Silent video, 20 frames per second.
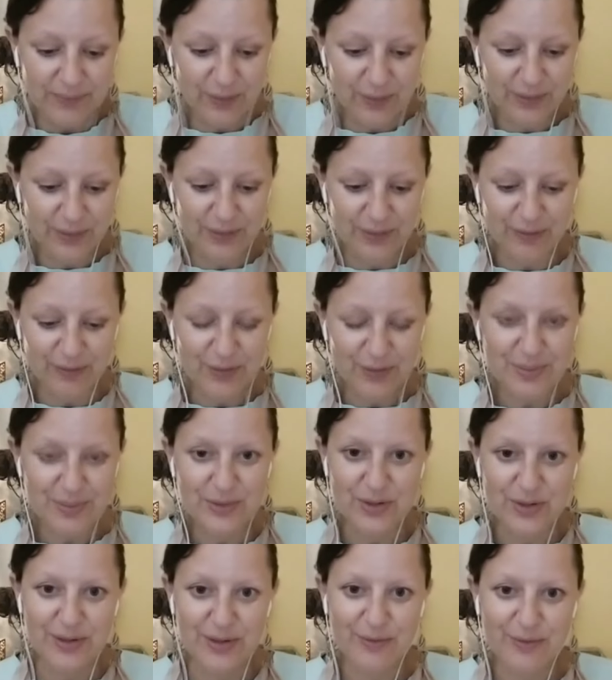lost my
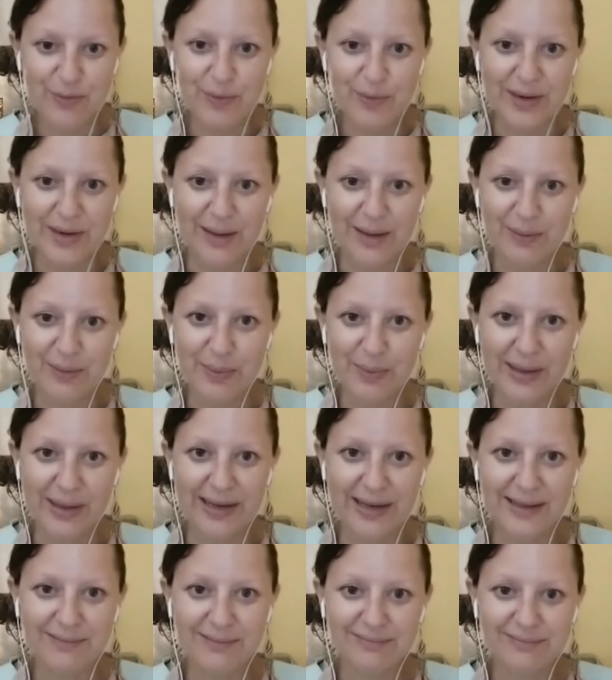train of thought now with Wiggly.
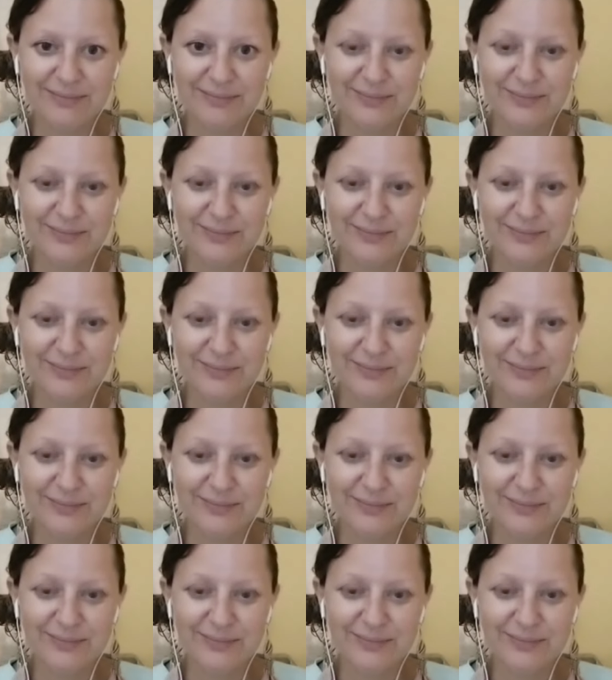What